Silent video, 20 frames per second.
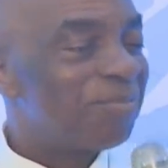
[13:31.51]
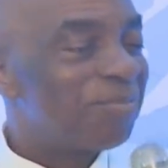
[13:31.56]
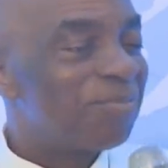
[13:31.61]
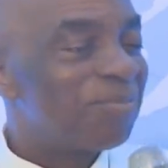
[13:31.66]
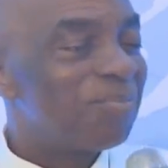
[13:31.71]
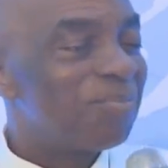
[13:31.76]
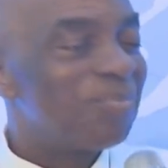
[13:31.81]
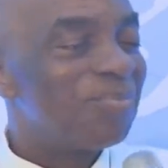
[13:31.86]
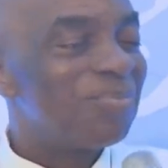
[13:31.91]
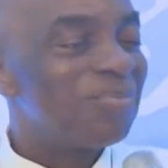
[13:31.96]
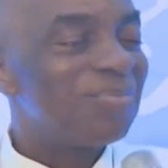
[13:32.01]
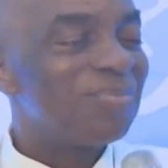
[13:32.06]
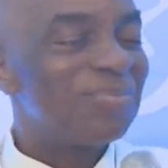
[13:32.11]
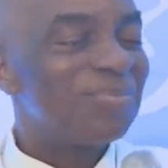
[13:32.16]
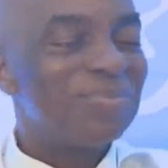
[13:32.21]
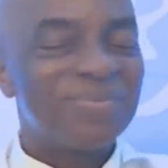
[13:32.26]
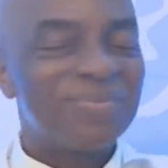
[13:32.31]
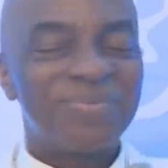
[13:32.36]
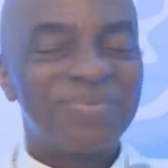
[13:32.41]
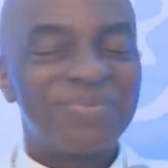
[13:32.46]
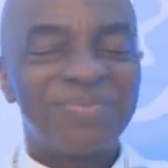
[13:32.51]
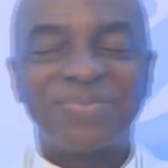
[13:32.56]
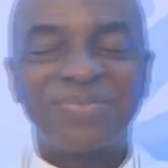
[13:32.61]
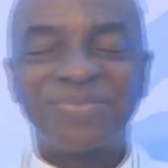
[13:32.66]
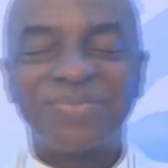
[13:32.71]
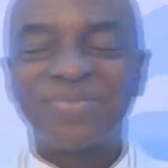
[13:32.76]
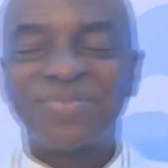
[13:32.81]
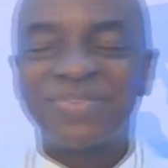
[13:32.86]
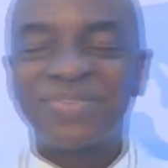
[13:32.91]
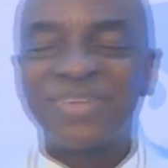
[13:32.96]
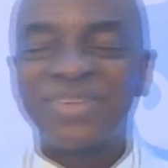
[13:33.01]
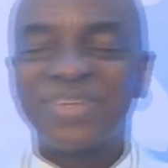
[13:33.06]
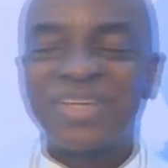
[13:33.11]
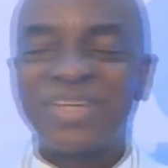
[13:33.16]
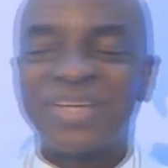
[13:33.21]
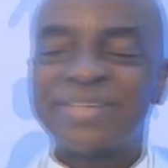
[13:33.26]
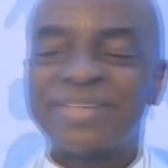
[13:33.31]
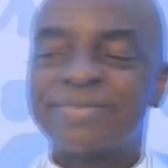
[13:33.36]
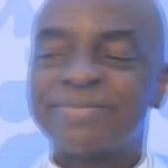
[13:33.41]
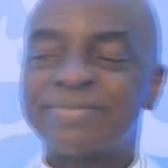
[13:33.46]

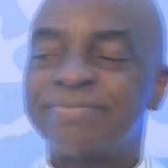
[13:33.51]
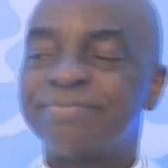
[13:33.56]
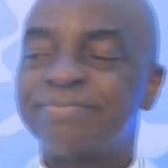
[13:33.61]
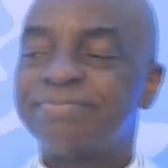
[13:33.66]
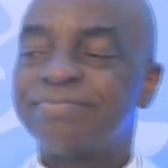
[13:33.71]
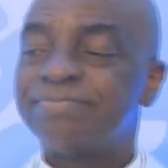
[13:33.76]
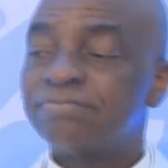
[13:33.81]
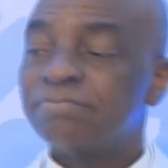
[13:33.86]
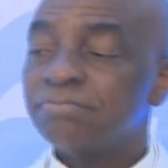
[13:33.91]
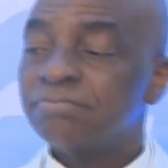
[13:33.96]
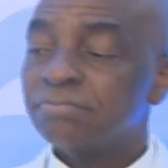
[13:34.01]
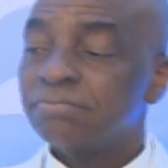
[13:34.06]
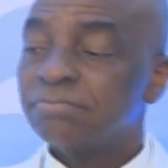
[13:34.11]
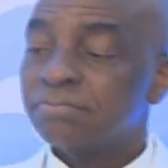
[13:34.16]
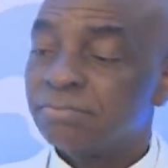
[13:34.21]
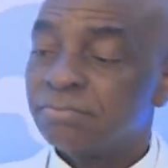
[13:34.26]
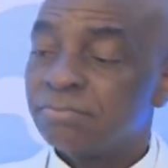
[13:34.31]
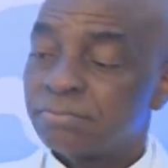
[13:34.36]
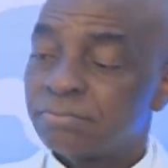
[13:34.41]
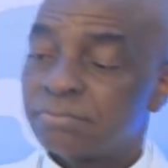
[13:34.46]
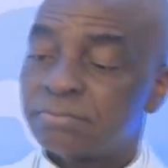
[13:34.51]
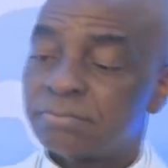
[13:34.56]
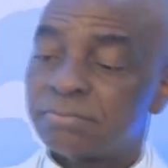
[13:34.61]
Nothing is said.